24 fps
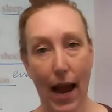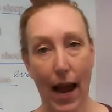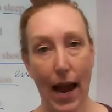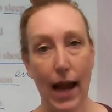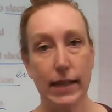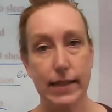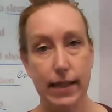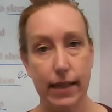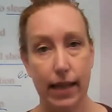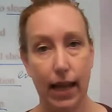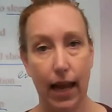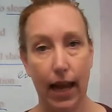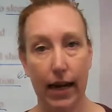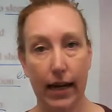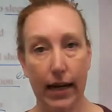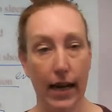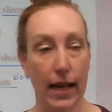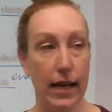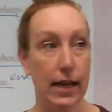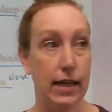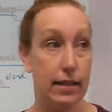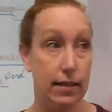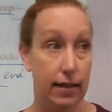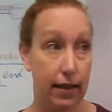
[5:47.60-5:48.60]
back to that
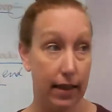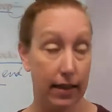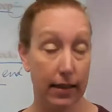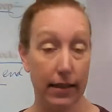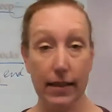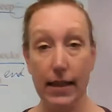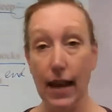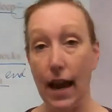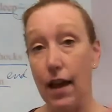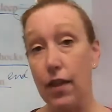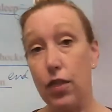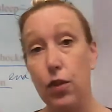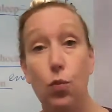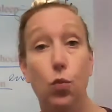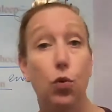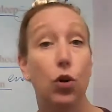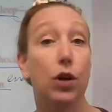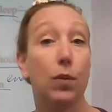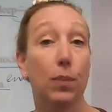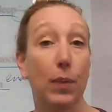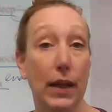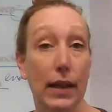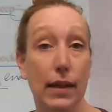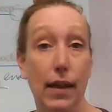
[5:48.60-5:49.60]
again and says death
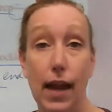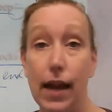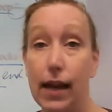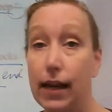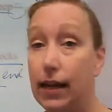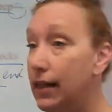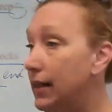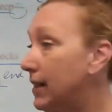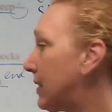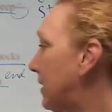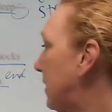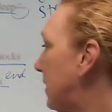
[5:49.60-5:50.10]
would be like a